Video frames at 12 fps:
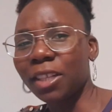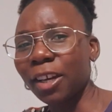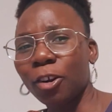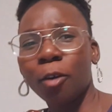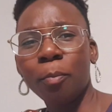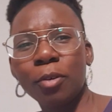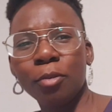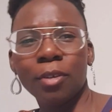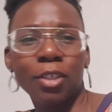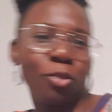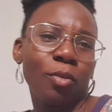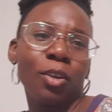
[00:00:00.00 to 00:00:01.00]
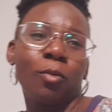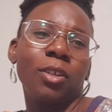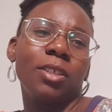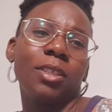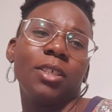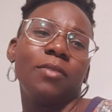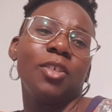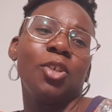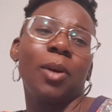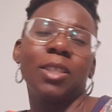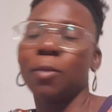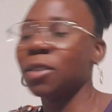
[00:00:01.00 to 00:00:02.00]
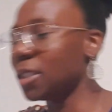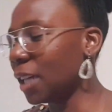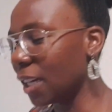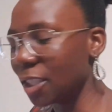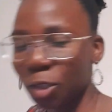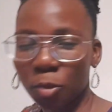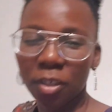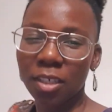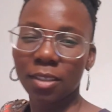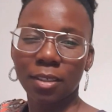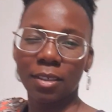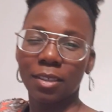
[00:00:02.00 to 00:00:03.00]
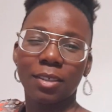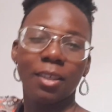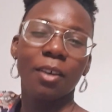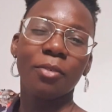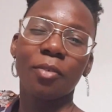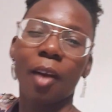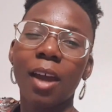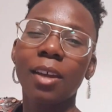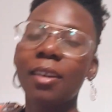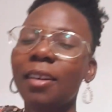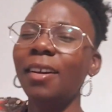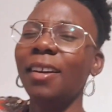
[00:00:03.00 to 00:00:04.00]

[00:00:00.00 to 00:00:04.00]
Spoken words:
I hope you enjoyed watching this video as much as I enjoy eating this stir fry.